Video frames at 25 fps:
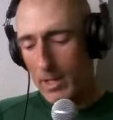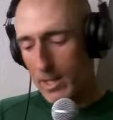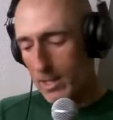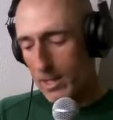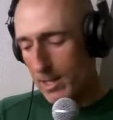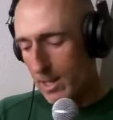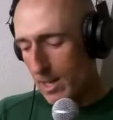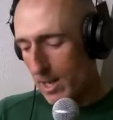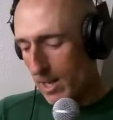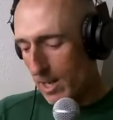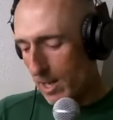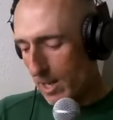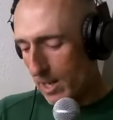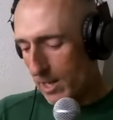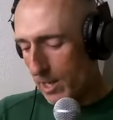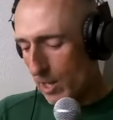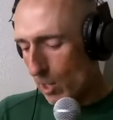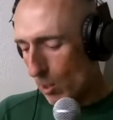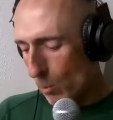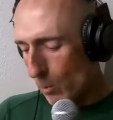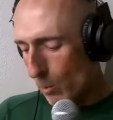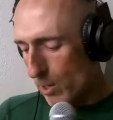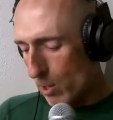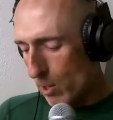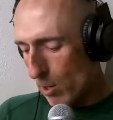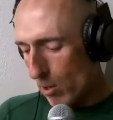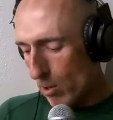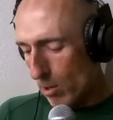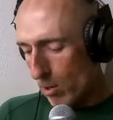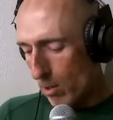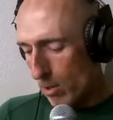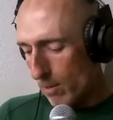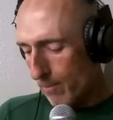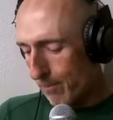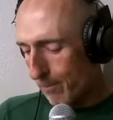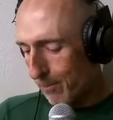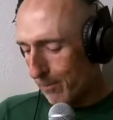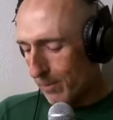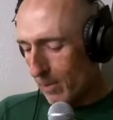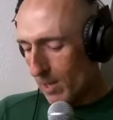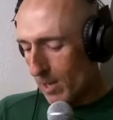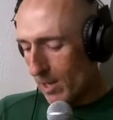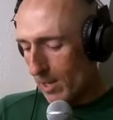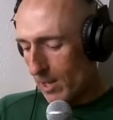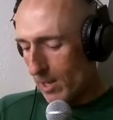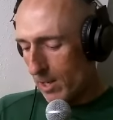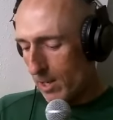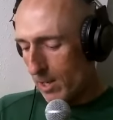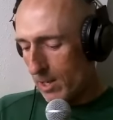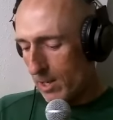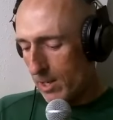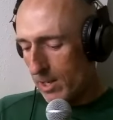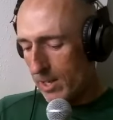And, and here we are uh,